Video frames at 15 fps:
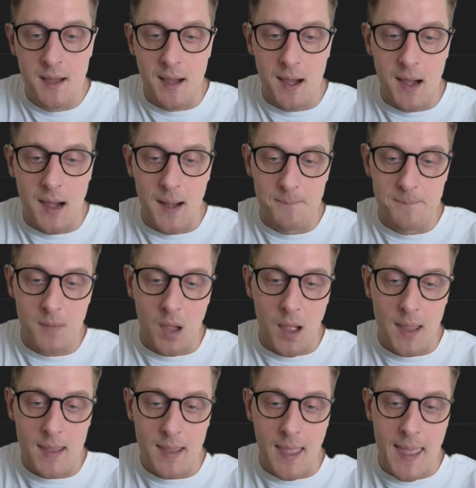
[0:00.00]

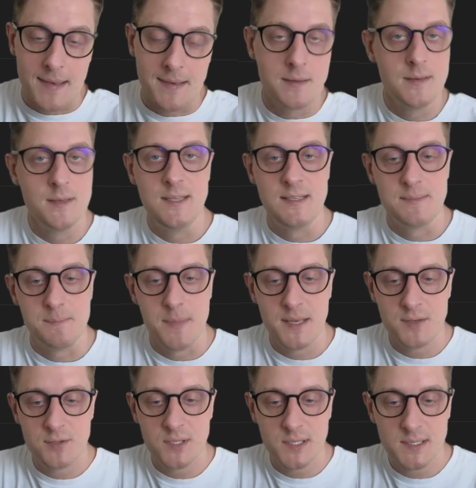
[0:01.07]
I added these
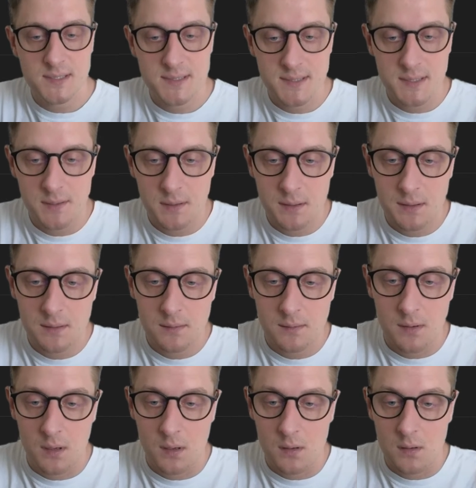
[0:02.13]
metrics
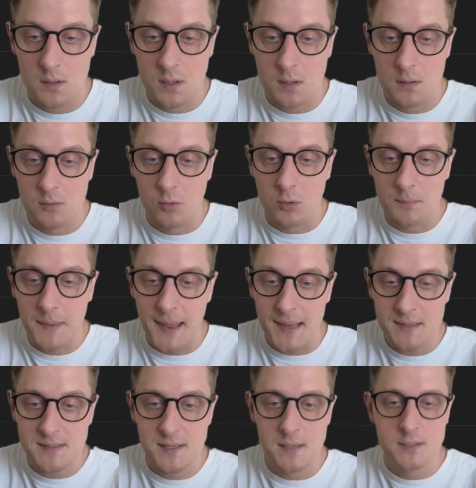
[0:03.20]

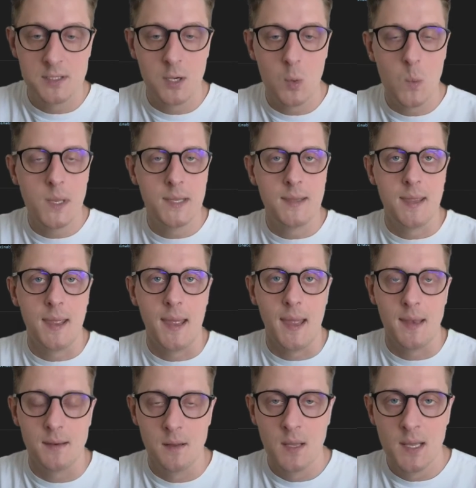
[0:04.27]
callbacks so we
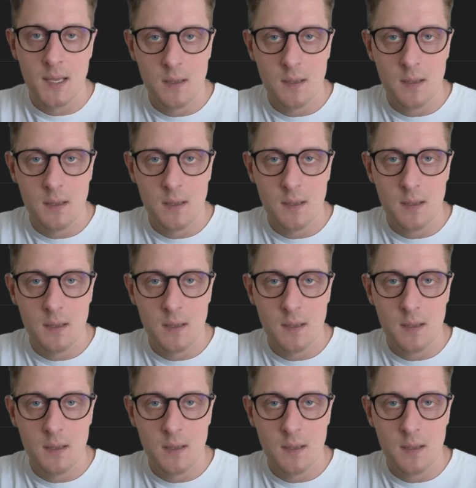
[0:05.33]
can